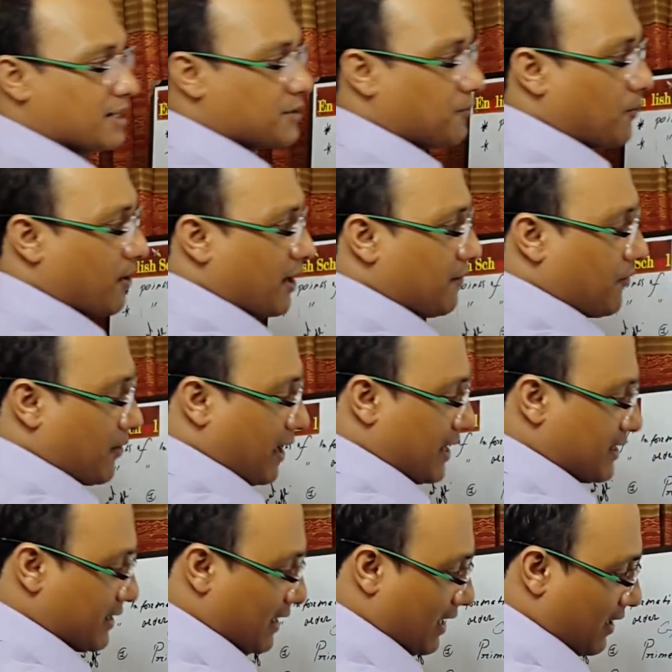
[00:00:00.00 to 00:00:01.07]
is 4 and 4
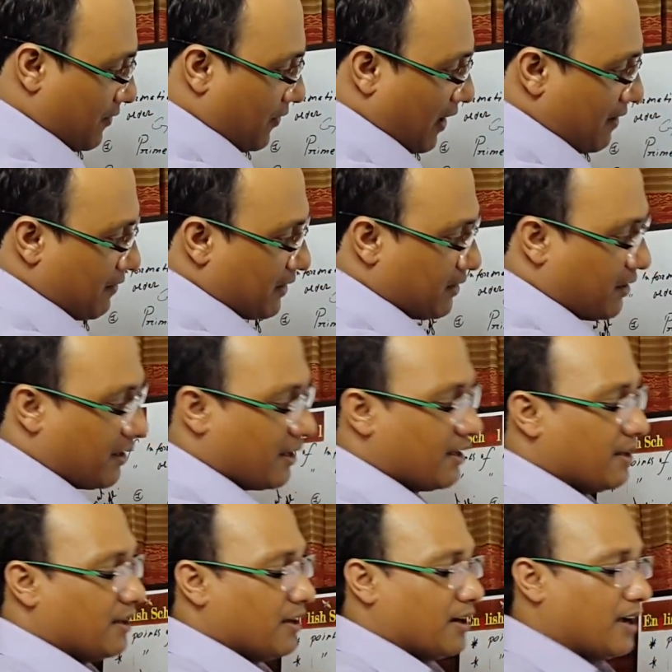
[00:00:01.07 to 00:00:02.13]
8 and 5 and 3
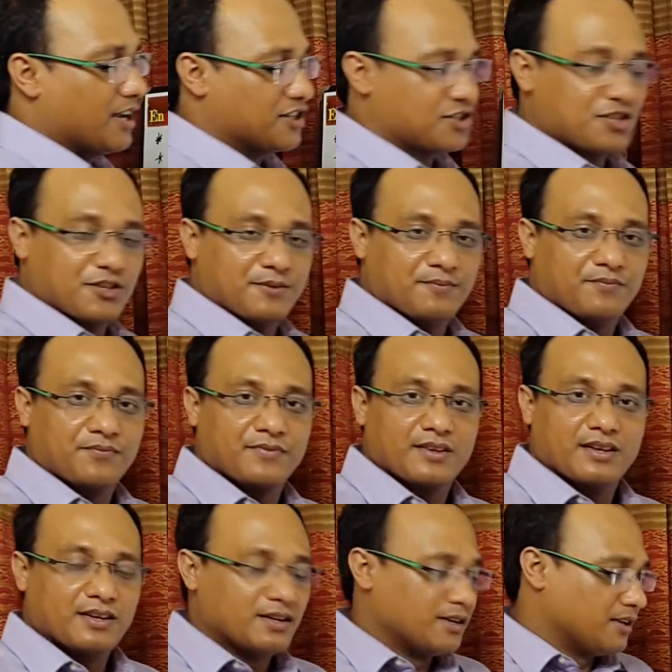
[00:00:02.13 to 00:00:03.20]
8.
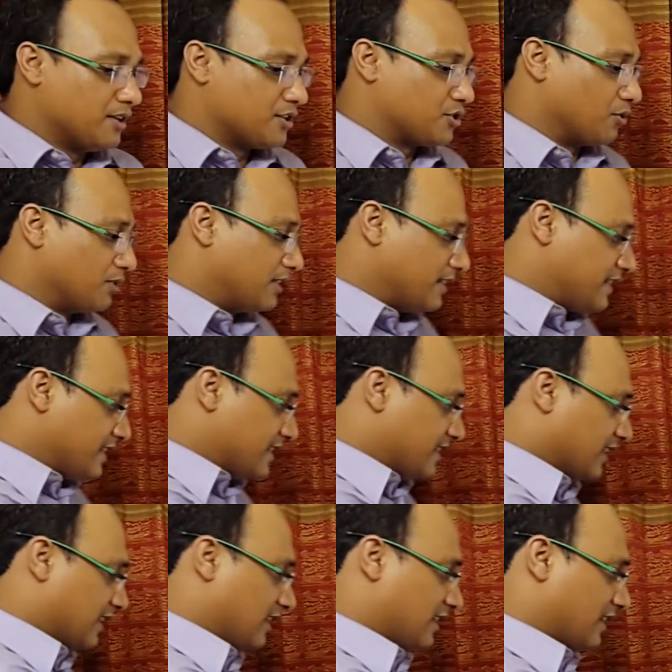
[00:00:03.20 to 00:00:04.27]
So this is
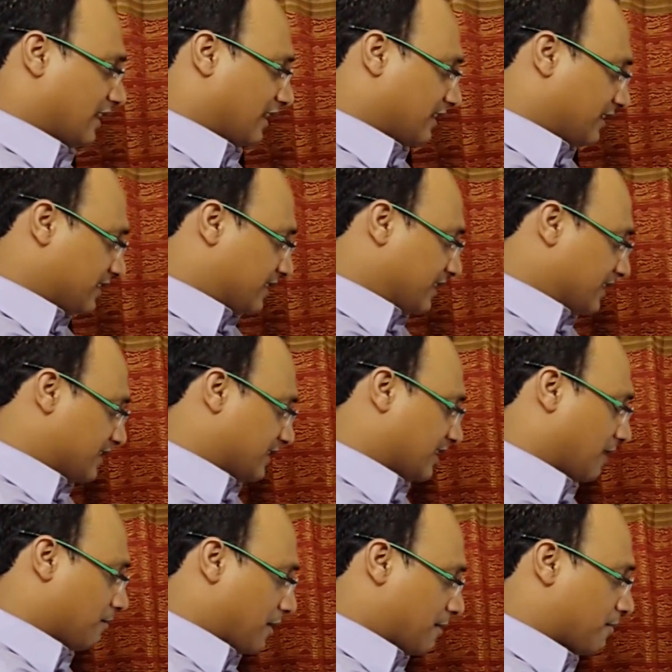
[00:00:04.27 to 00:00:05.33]

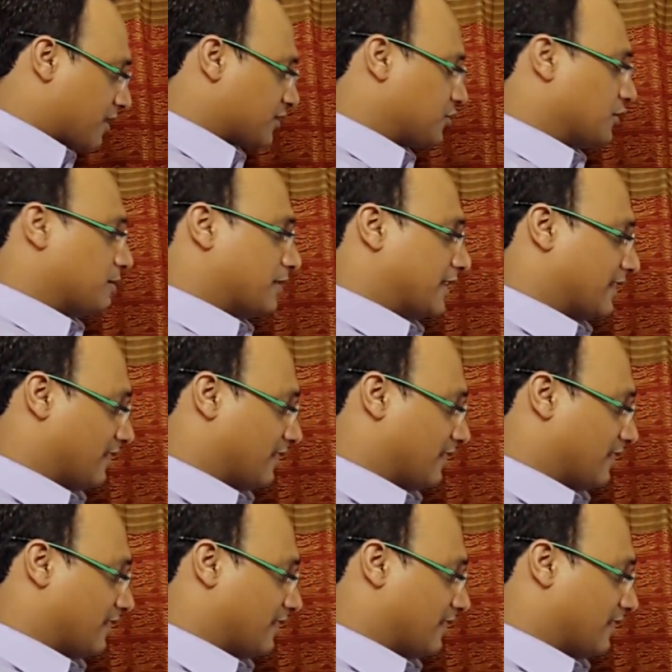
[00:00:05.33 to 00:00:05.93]
the members will be